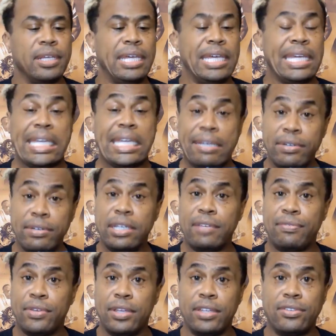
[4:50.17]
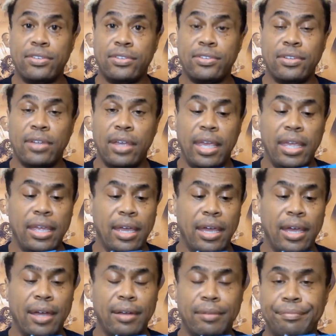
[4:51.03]
Even if it's a,
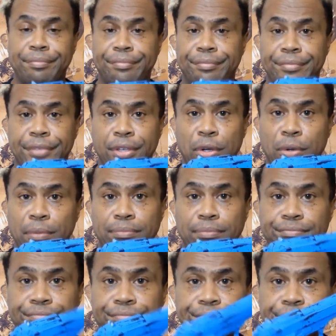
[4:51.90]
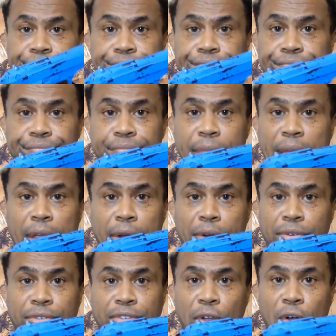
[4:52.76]
uh, you know,
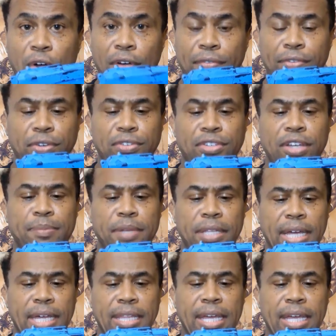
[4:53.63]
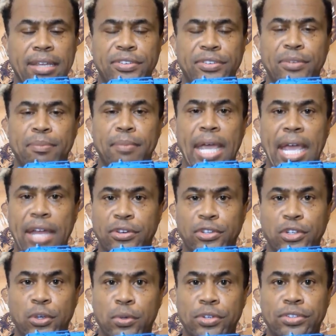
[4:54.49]
airsoft or something like that, doesn't matter. You
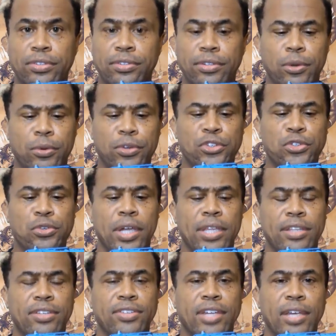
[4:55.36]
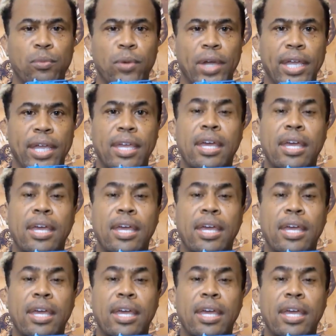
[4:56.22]
always, you always train the same way.